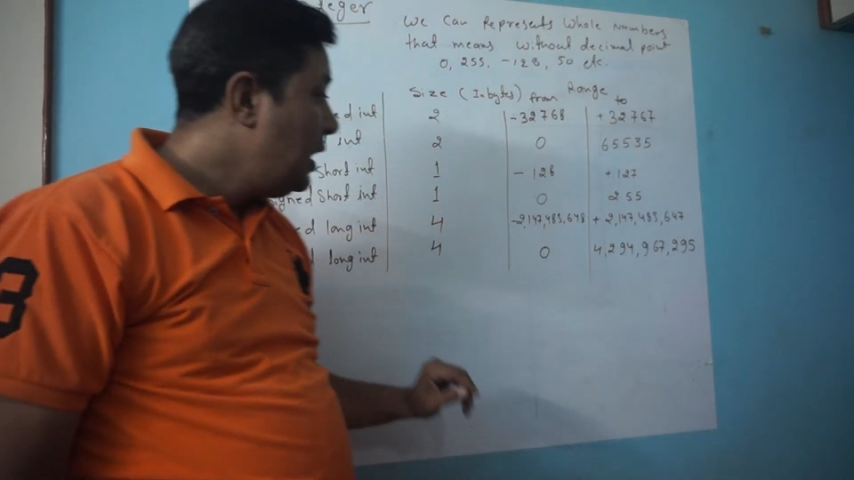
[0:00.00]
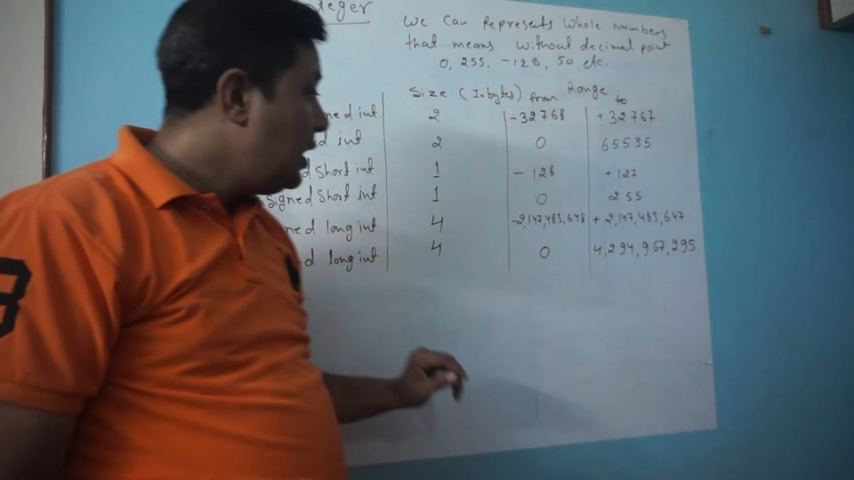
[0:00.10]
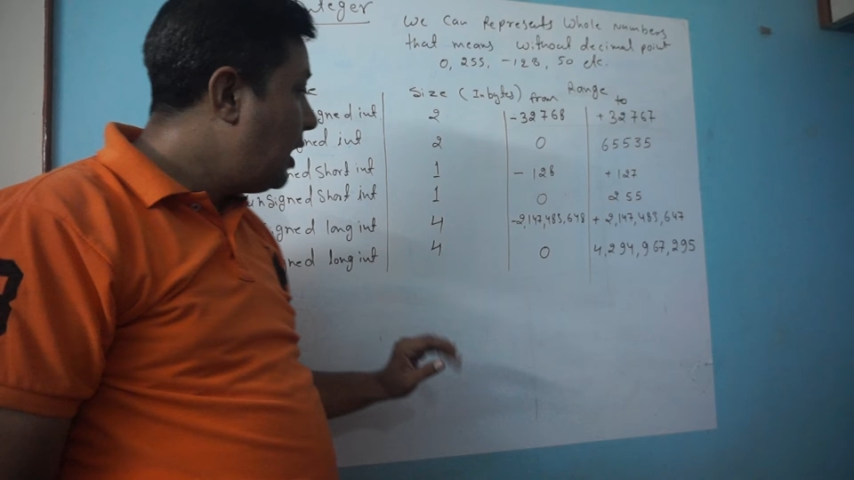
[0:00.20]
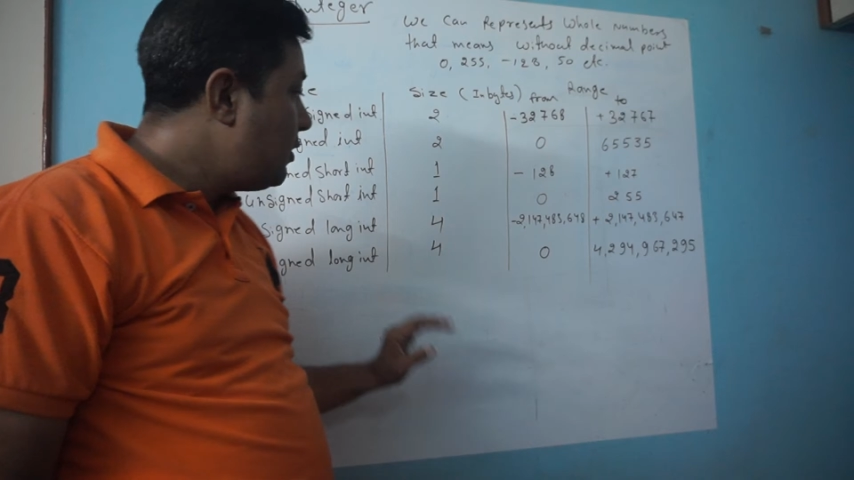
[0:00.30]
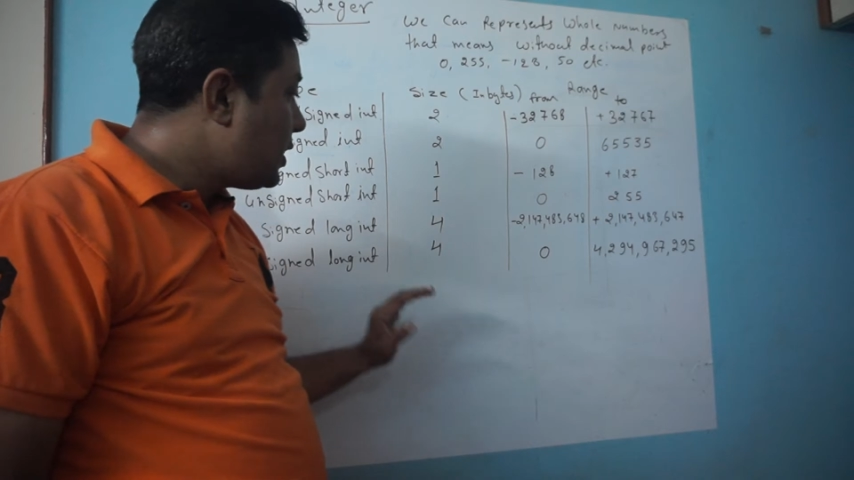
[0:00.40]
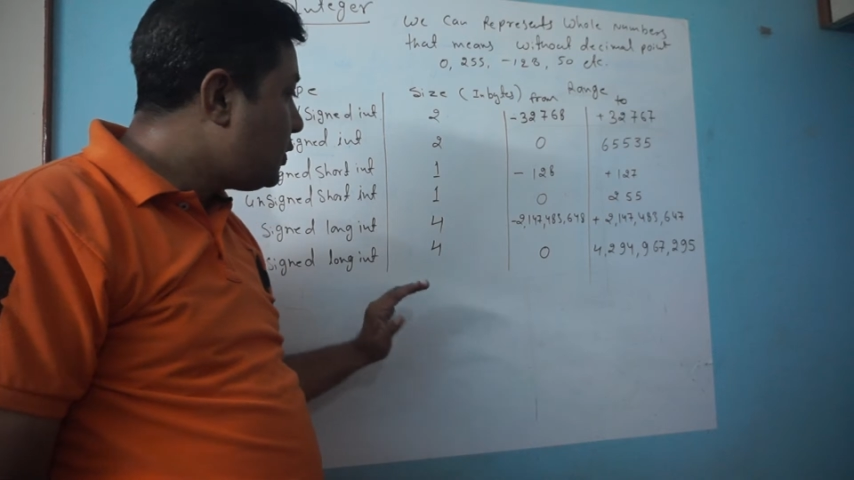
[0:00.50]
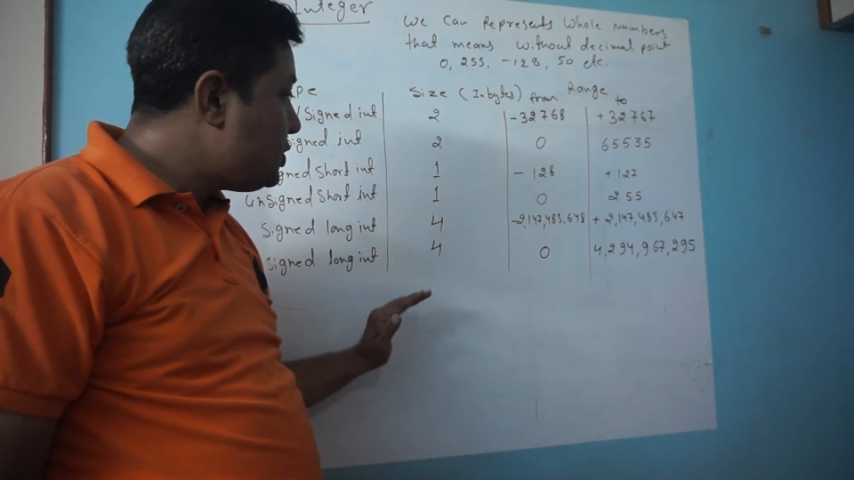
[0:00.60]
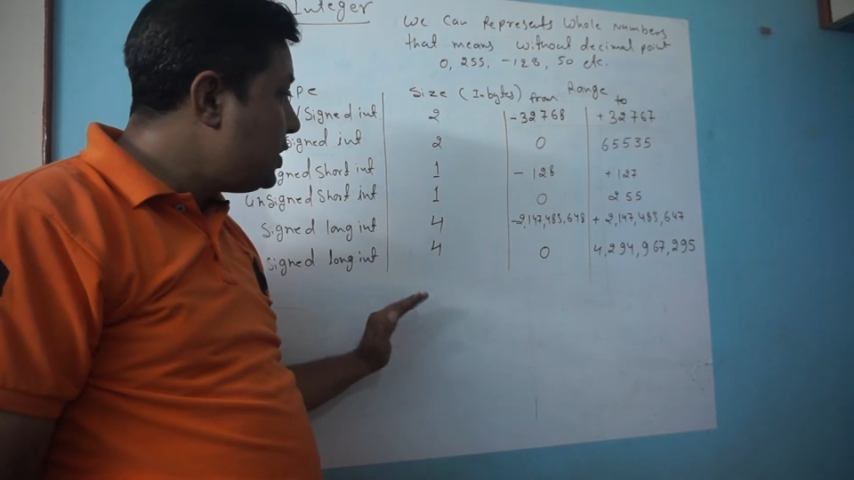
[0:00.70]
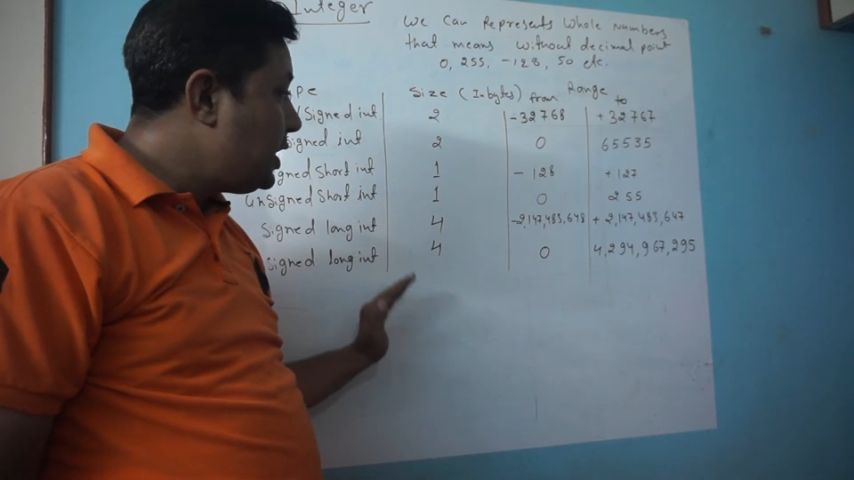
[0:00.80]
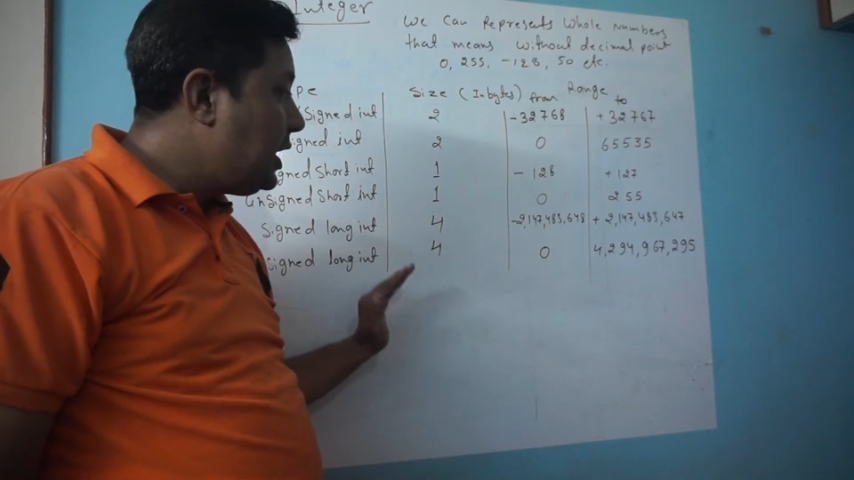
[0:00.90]
Now the
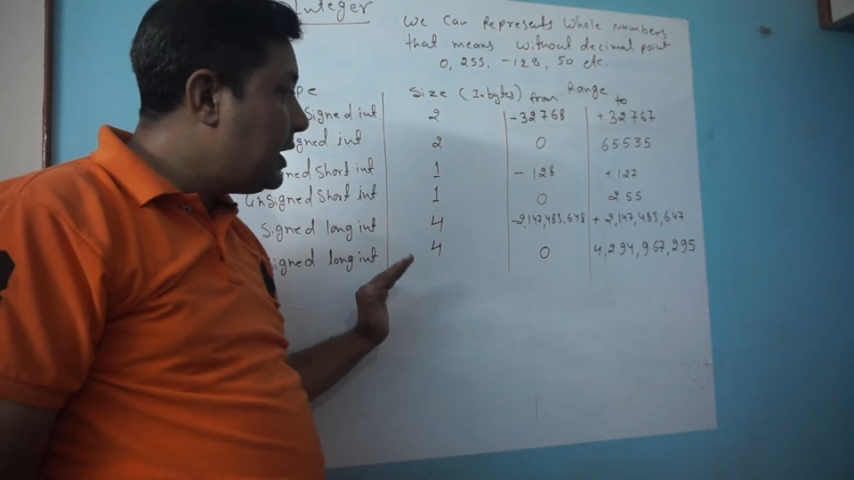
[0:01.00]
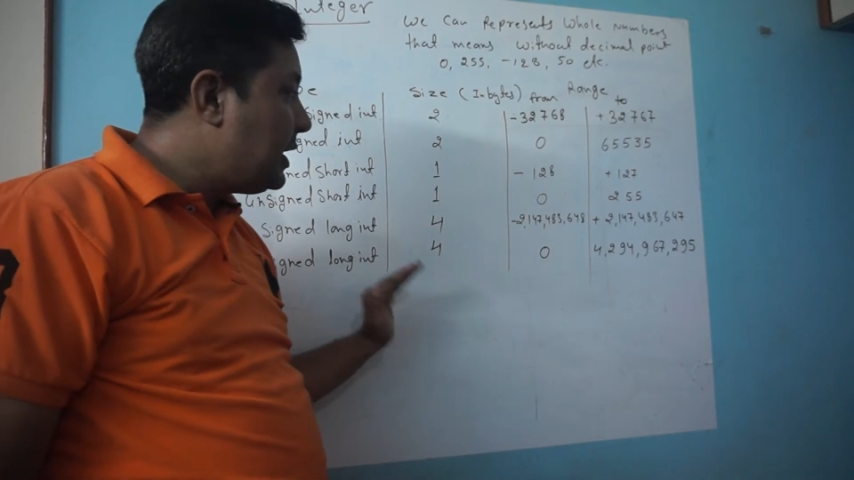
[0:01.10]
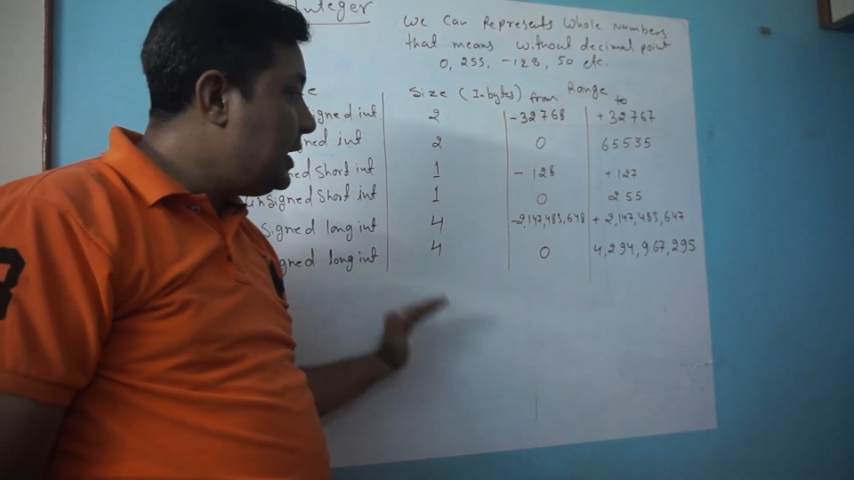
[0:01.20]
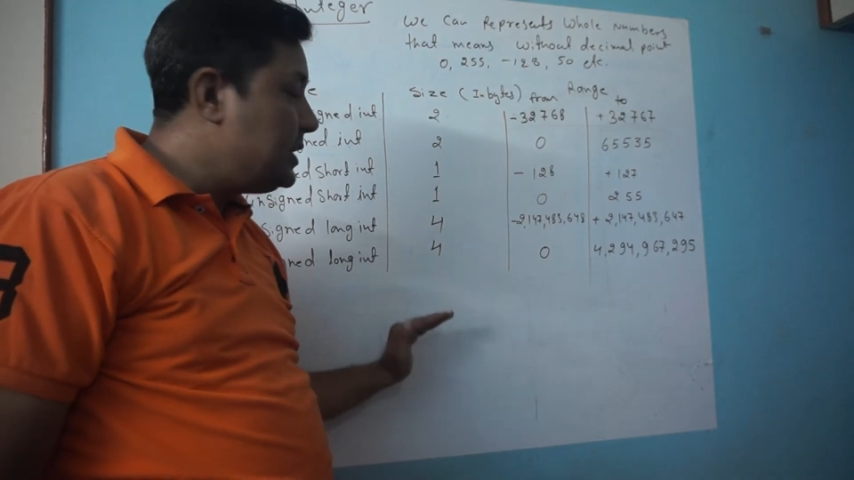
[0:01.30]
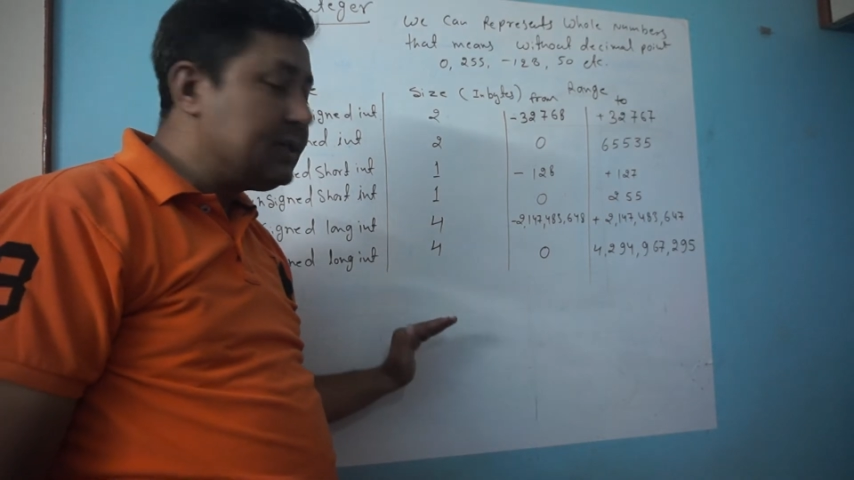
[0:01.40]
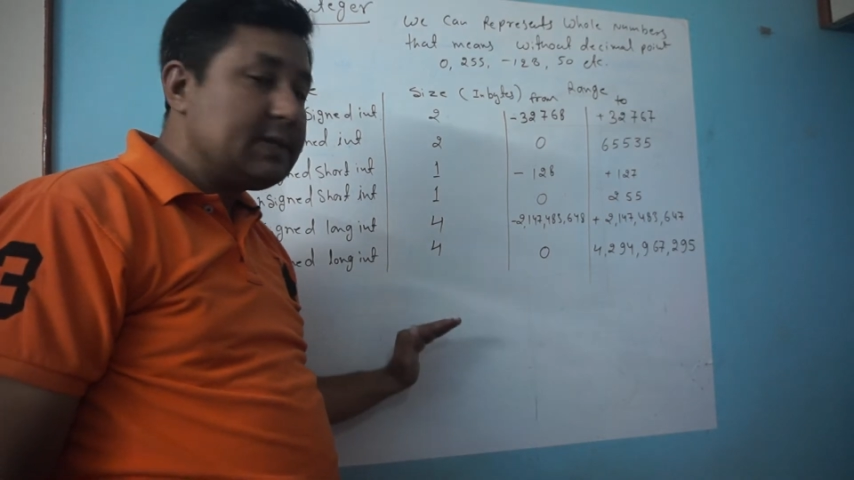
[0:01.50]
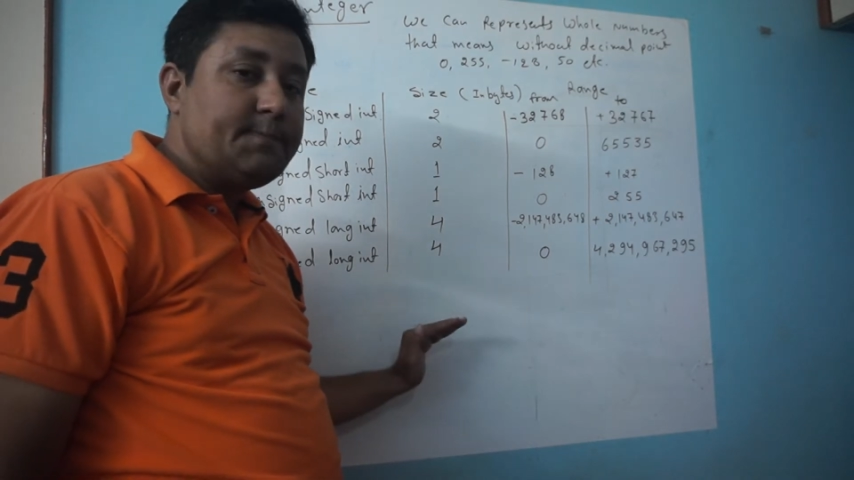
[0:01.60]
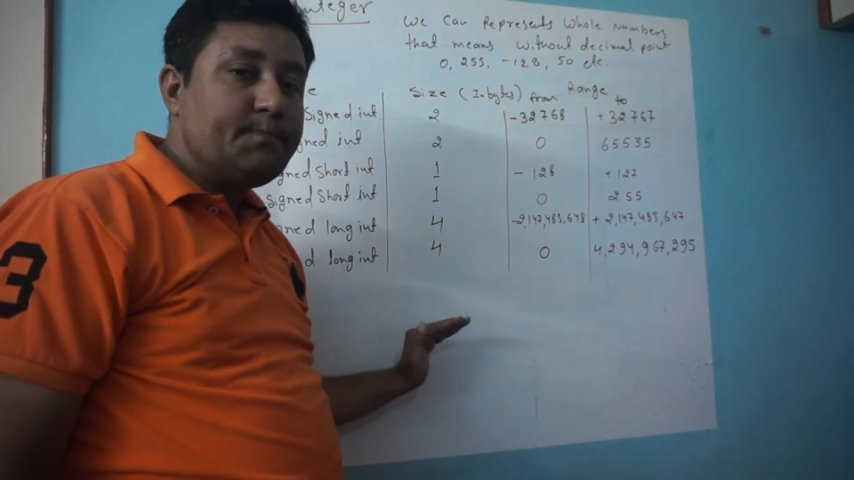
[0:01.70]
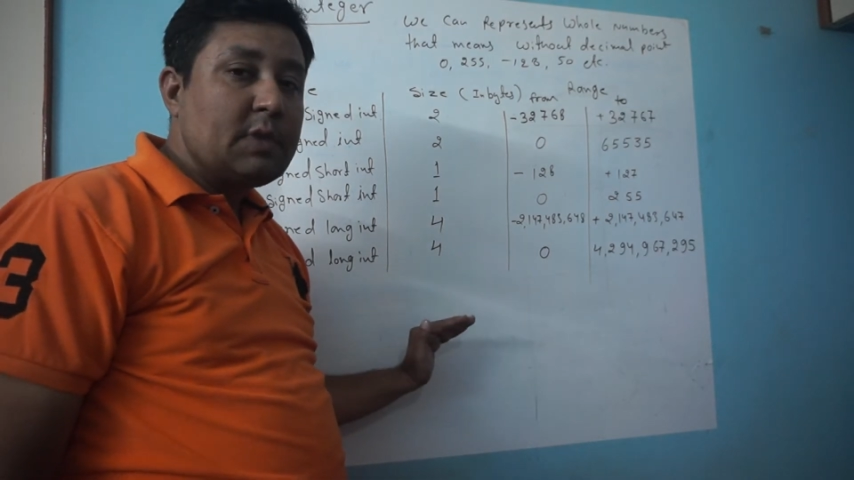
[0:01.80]
question here is,